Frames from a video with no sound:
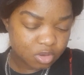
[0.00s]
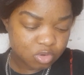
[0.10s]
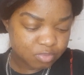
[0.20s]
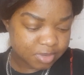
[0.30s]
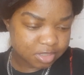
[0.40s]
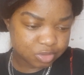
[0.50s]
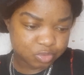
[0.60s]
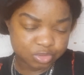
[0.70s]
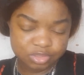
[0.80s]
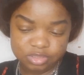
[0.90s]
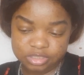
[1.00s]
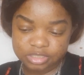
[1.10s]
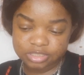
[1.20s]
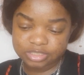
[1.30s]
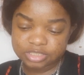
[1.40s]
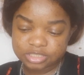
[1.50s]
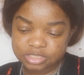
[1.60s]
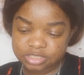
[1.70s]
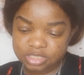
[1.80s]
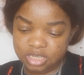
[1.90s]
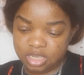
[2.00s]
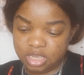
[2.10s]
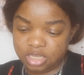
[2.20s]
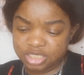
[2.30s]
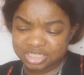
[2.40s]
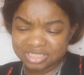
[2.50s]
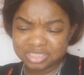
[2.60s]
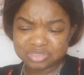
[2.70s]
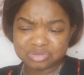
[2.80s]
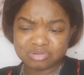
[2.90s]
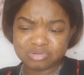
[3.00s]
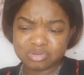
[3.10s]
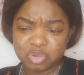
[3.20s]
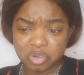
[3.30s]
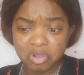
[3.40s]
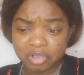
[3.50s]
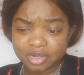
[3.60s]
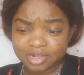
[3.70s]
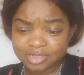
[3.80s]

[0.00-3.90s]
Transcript: Oh my goodness. She's good.